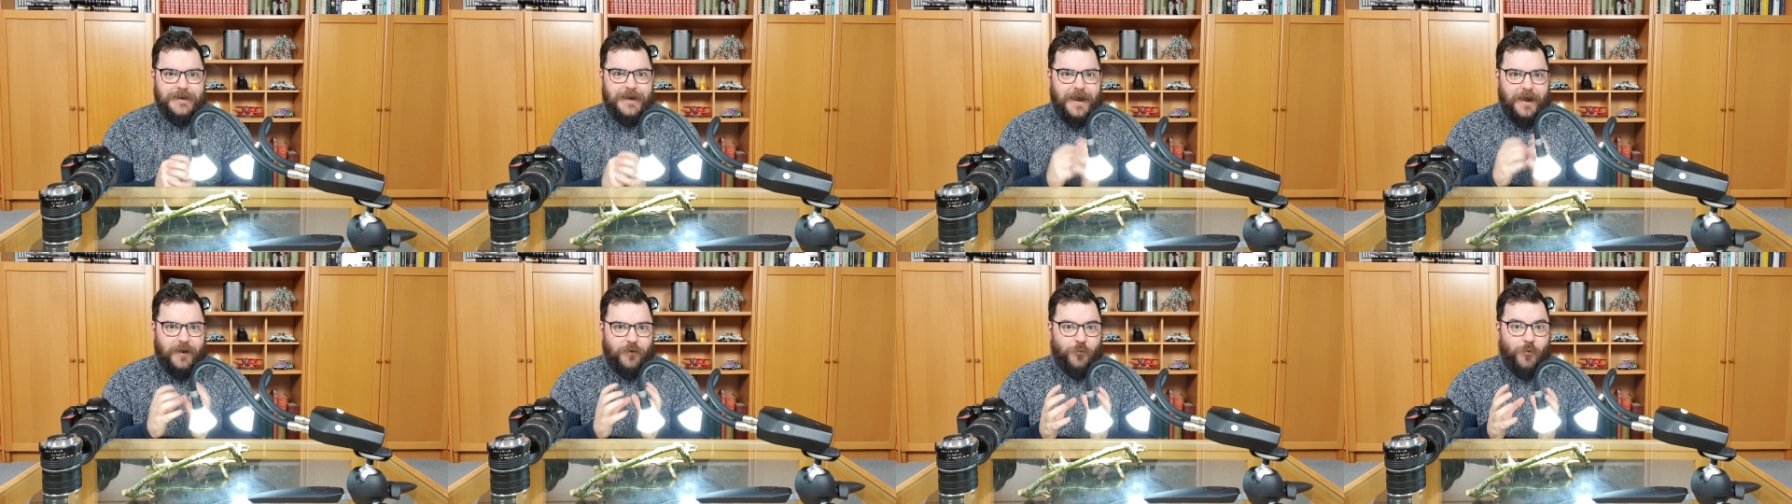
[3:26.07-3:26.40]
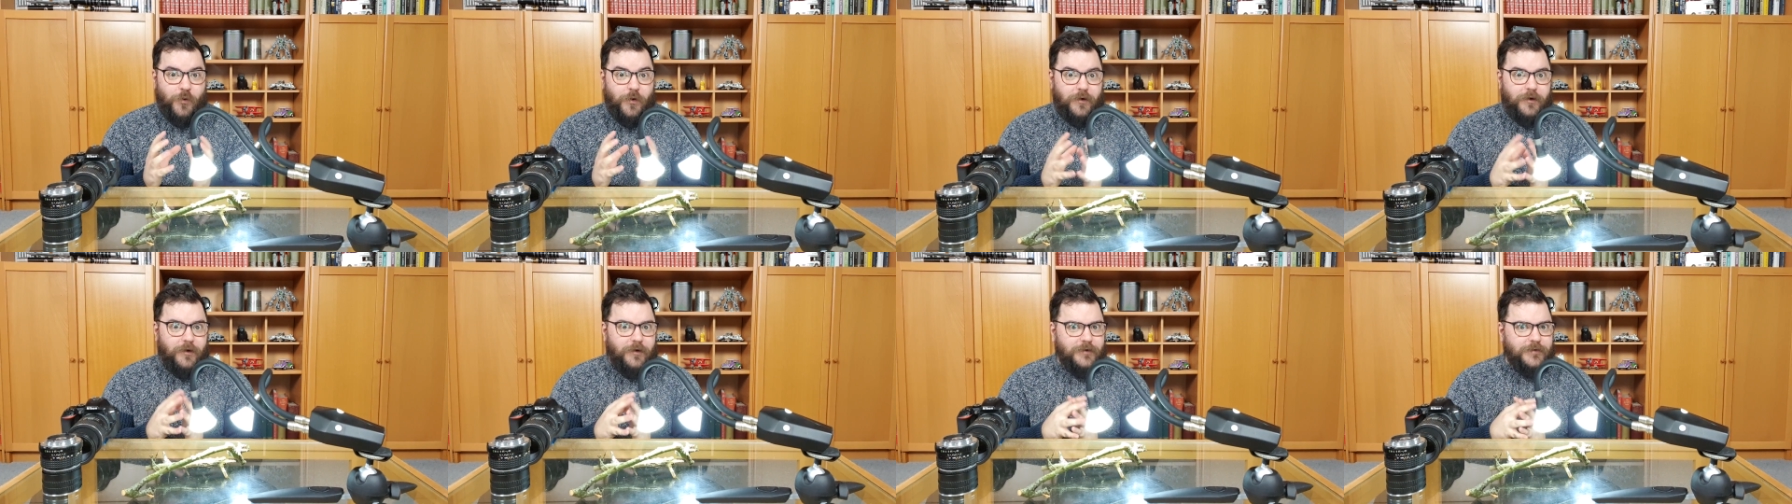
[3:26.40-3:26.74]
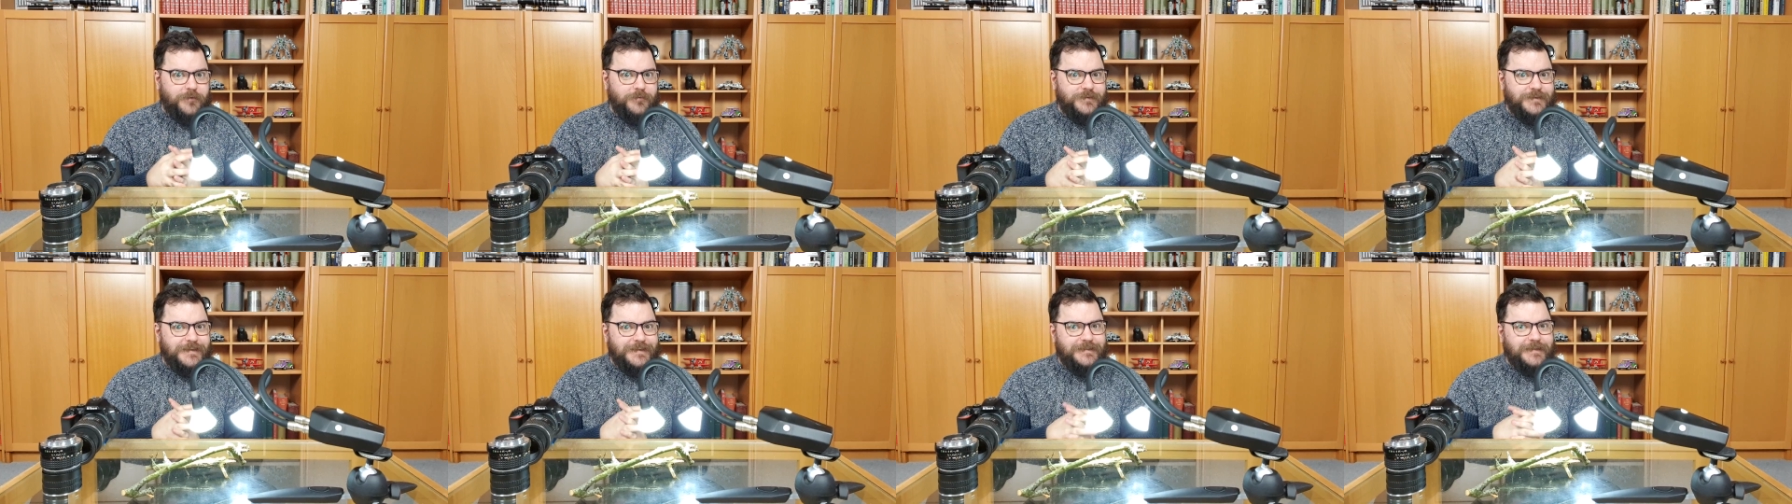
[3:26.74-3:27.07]
and what kind
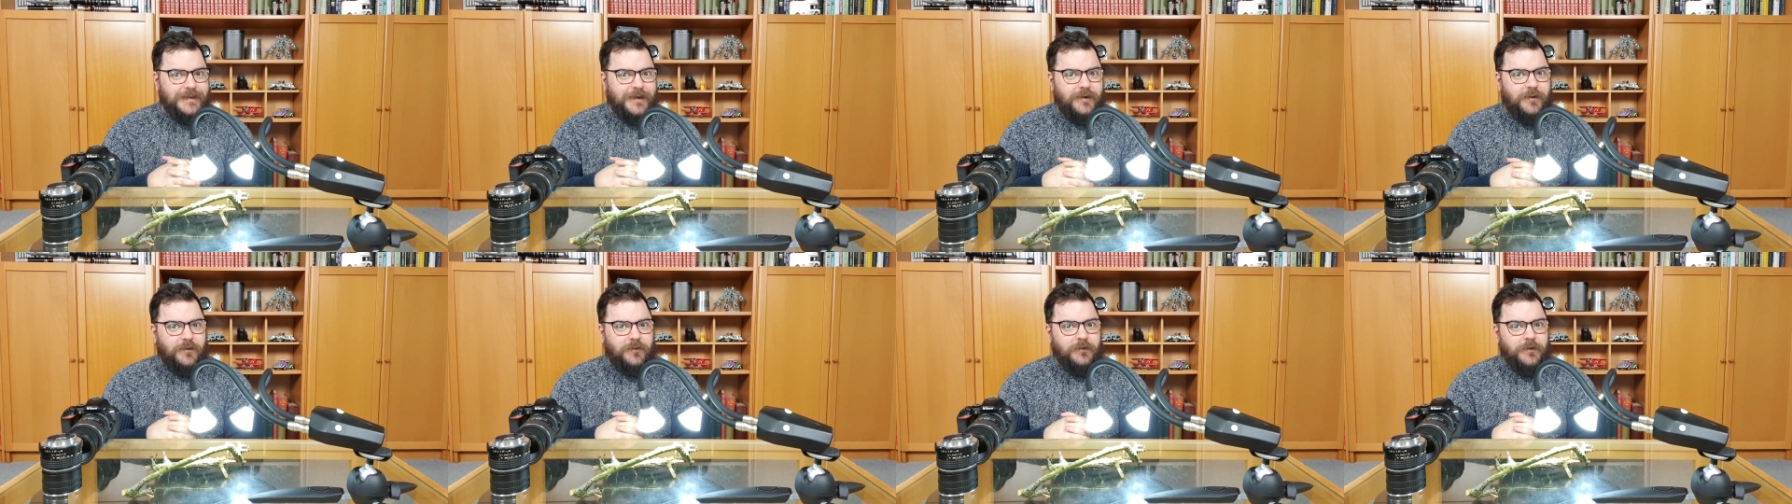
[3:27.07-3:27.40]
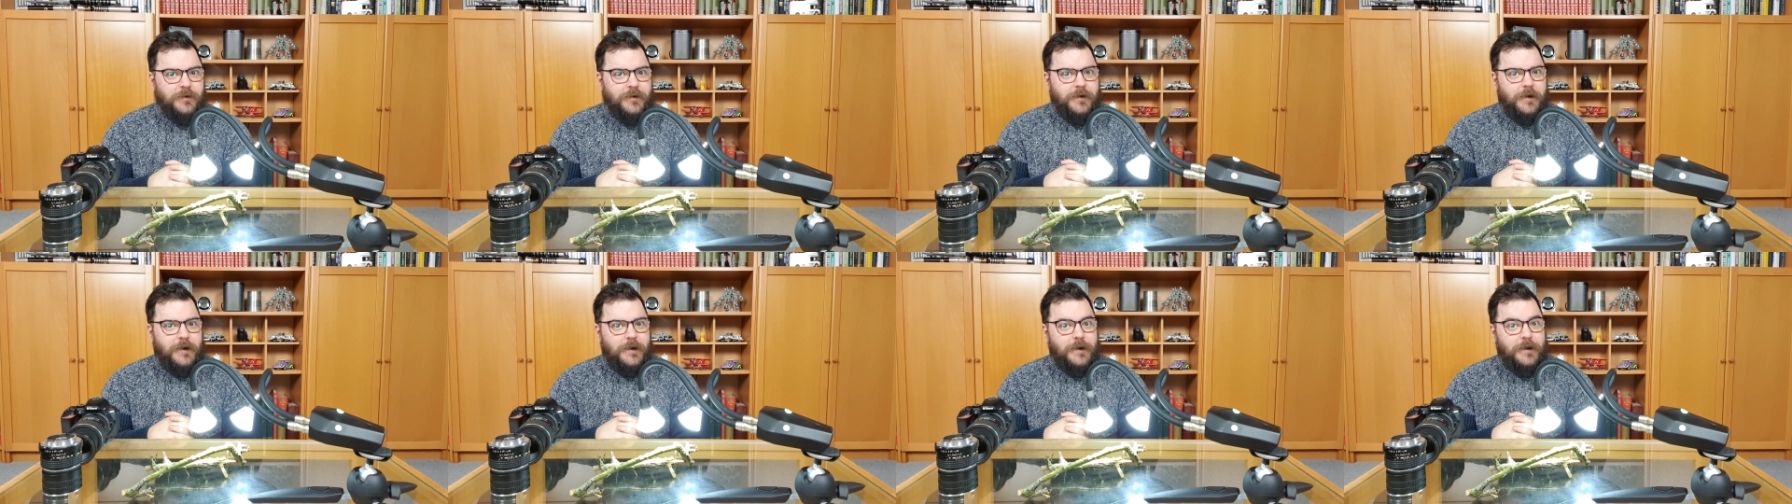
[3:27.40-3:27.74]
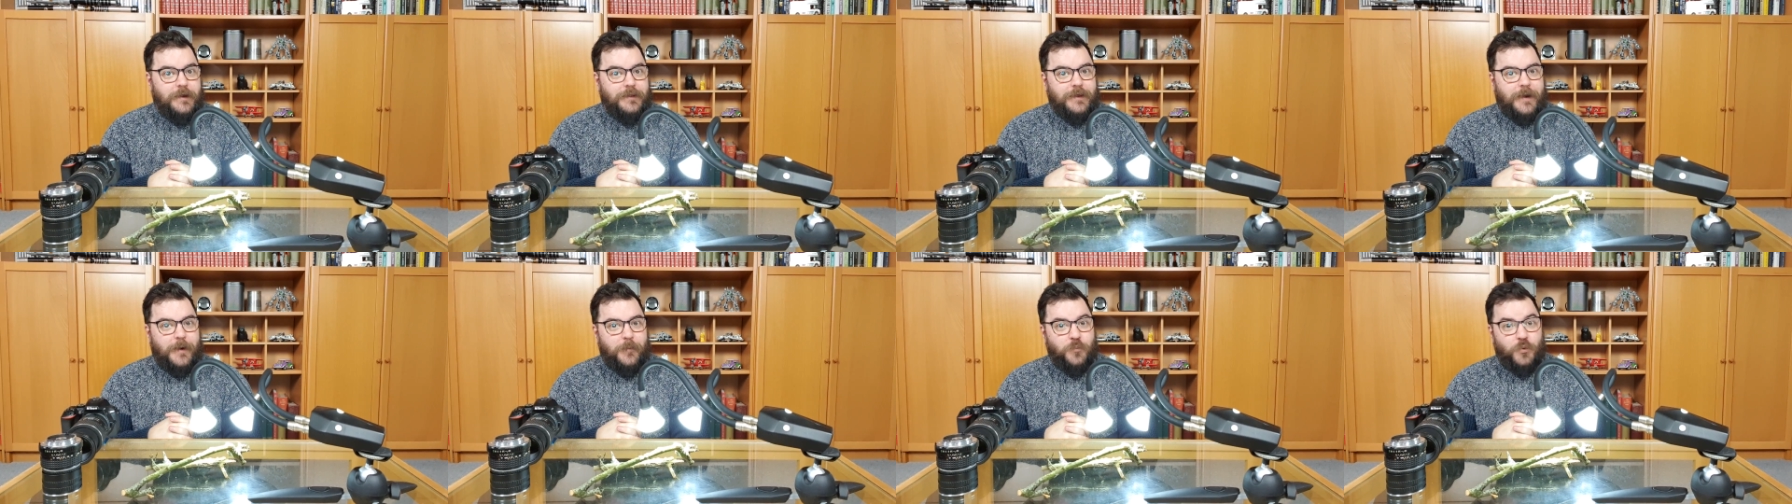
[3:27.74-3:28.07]
of detail uh,
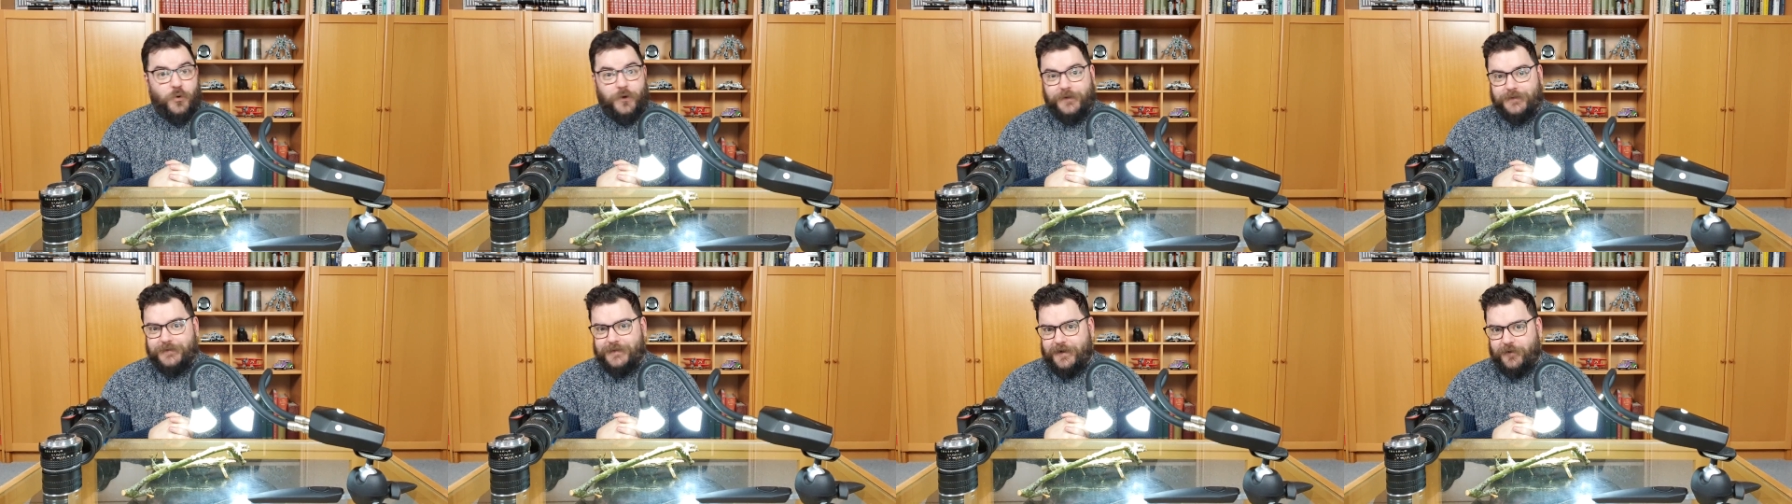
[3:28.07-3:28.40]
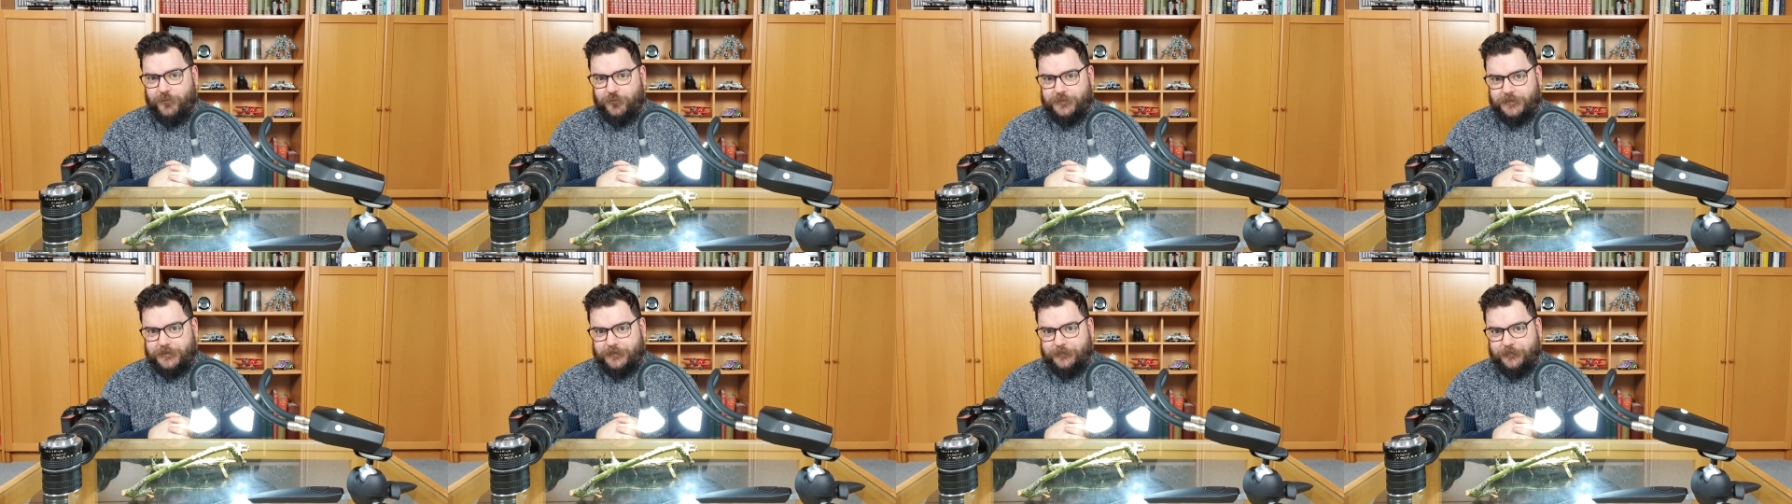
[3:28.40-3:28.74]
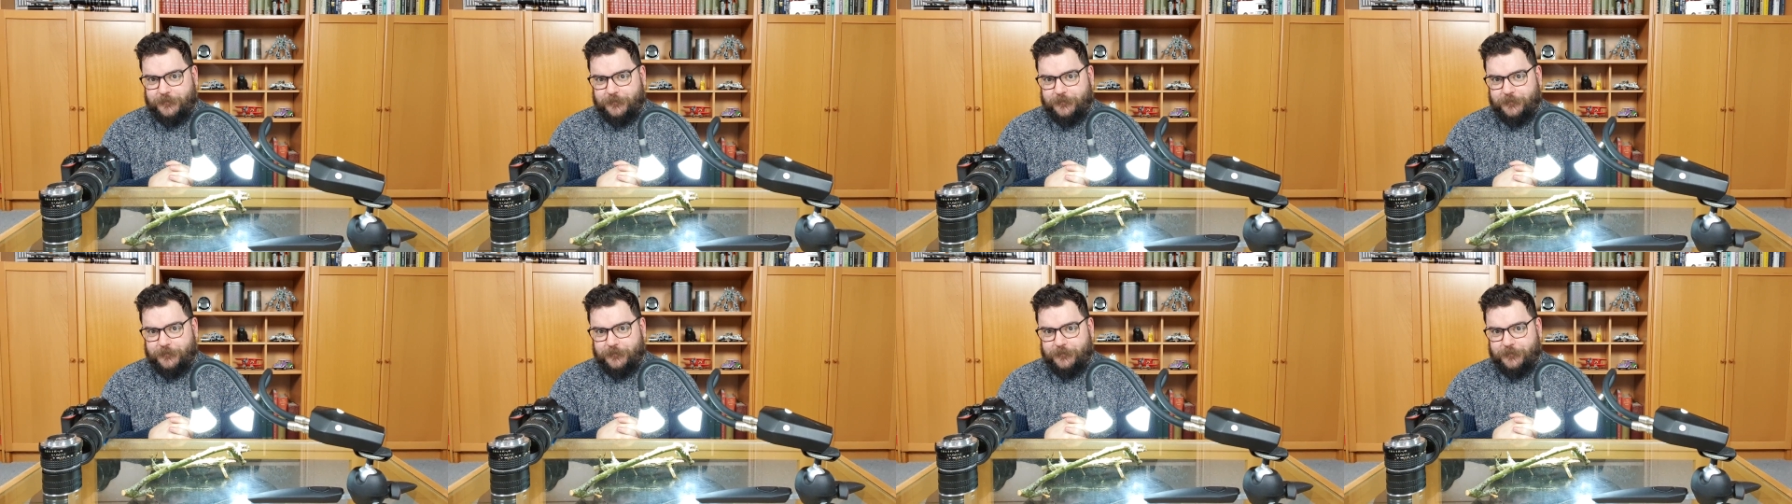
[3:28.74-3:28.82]
that brings out.